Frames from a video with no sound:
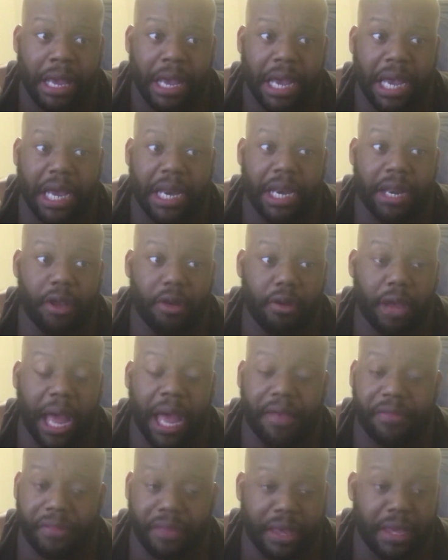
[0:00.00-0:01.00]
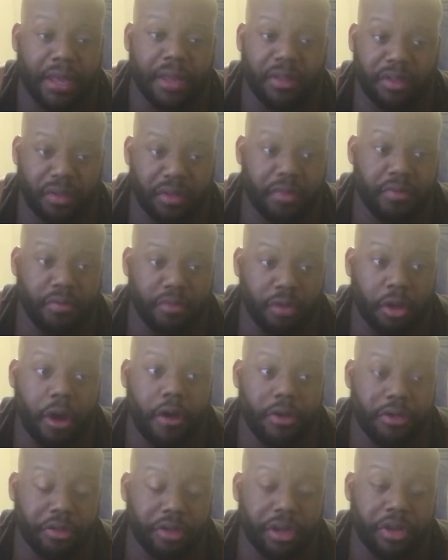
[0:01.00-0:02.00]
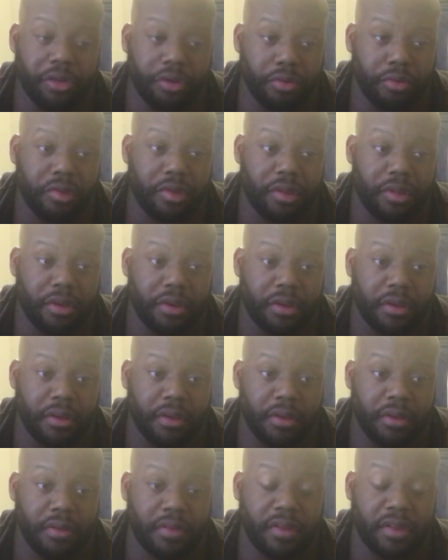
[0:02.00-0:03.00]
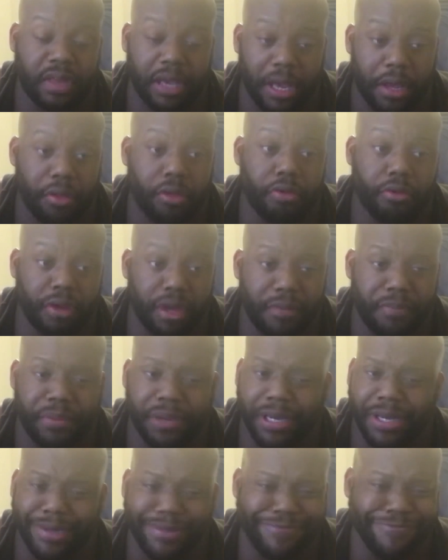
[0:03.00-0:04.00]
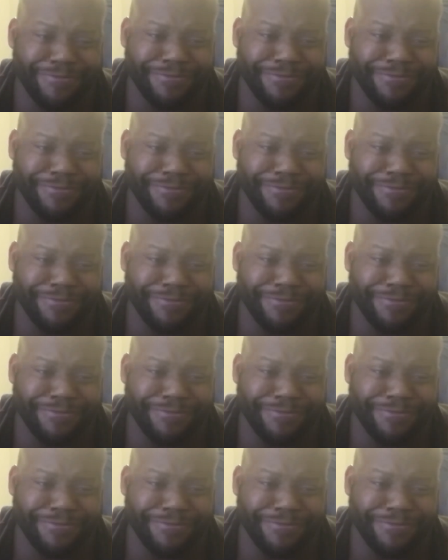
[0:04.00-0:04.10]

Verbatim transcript: and I think it's largely due to the to the injury. But